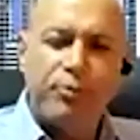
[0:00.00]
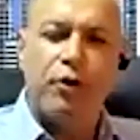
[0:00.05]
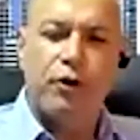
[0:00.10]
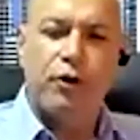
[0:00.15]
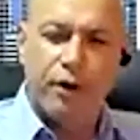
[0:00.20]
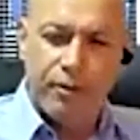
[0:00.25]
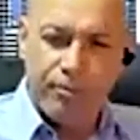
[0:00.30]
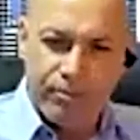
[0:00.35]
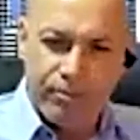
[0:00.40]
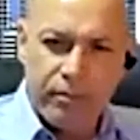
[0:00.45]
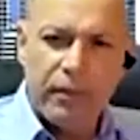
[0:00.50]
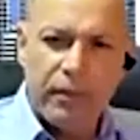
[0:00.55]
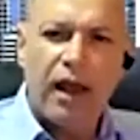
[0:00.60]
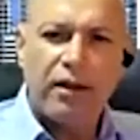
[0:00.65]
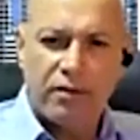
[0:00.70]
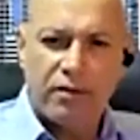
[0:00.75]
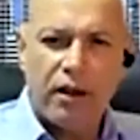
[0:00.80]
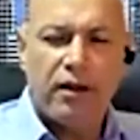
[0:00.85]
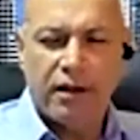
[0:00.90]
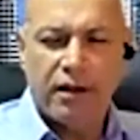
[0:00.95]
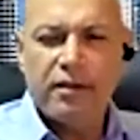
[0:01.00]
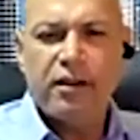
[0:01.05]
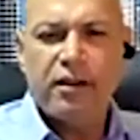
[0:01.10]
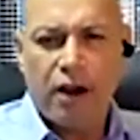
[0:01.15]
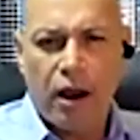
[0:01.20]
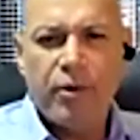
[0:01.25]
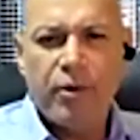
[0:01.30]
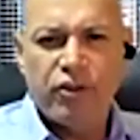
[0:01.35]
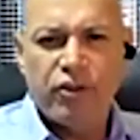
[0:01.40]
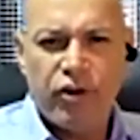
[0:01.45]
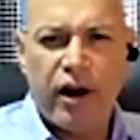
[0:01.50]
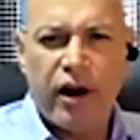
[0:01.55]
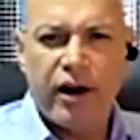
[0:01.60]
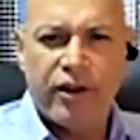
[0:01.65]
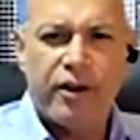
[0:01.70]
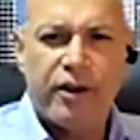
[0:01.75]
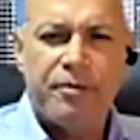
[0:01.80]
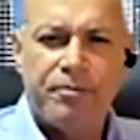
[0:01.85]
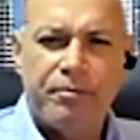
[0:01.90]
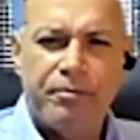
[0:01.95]
Now, that's a common
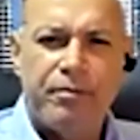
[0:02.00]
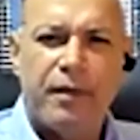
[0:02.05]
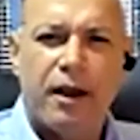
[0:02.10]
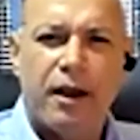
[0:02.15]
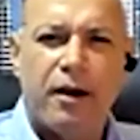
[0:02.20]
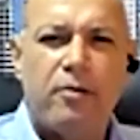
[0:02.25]
strategy. Yeah.